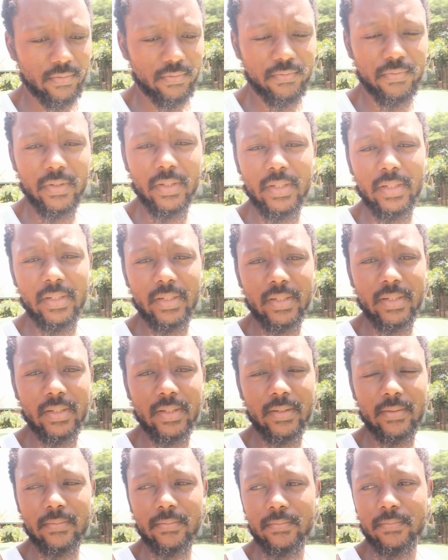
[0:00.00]
feel
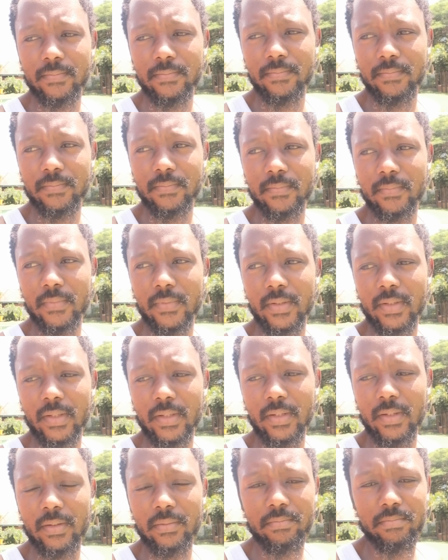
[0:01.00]

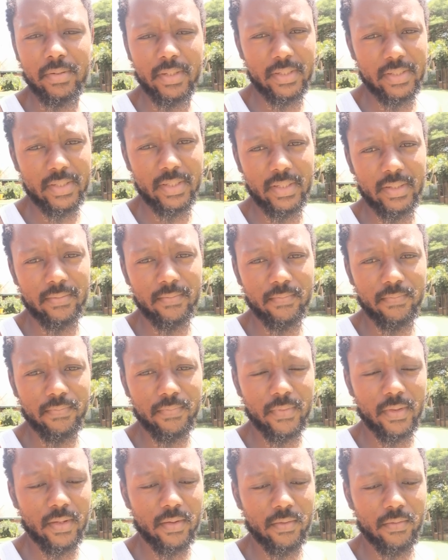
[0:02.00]
pity
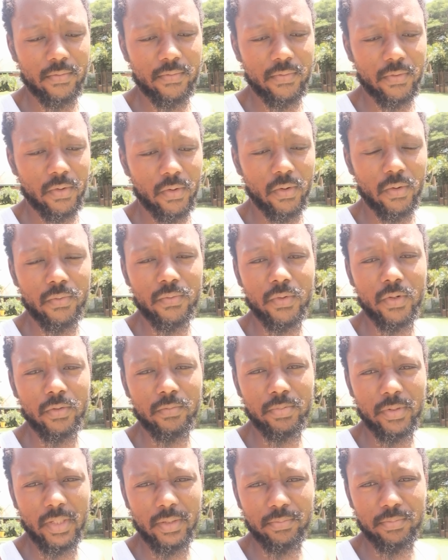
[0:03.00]
for
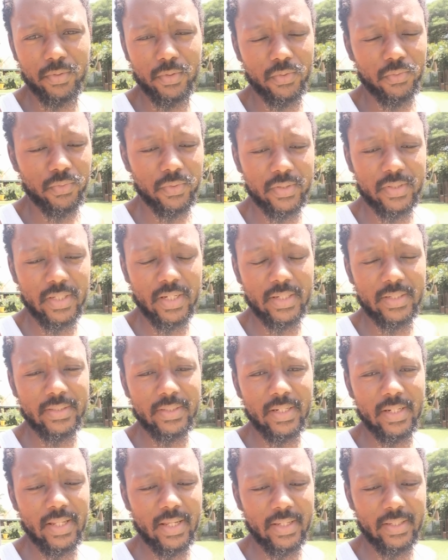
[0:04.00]
people with
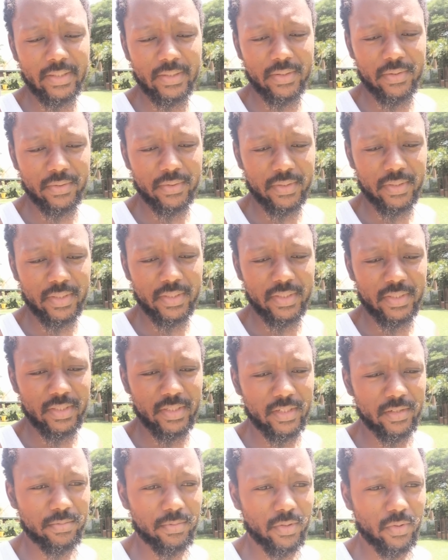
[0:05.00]
underlying
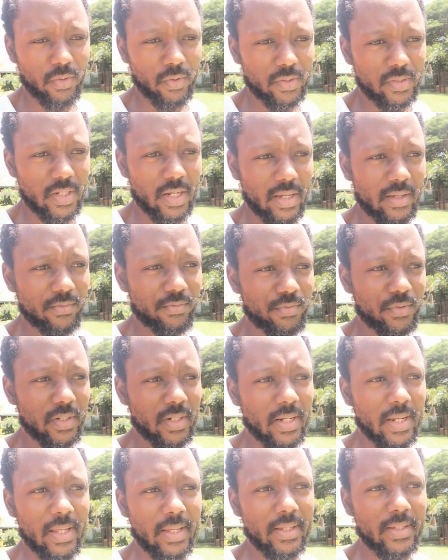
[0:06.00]
conditions, because I
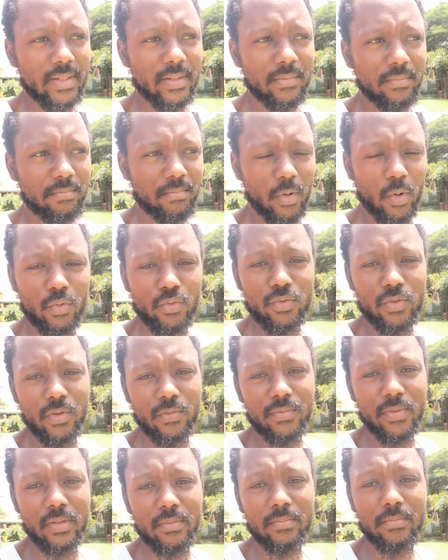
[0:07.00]
feel like most
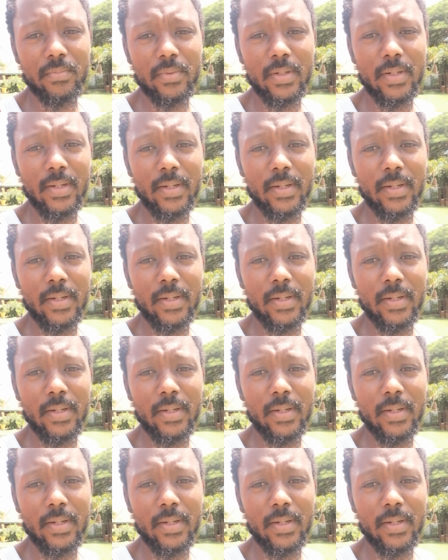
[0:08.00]
of them,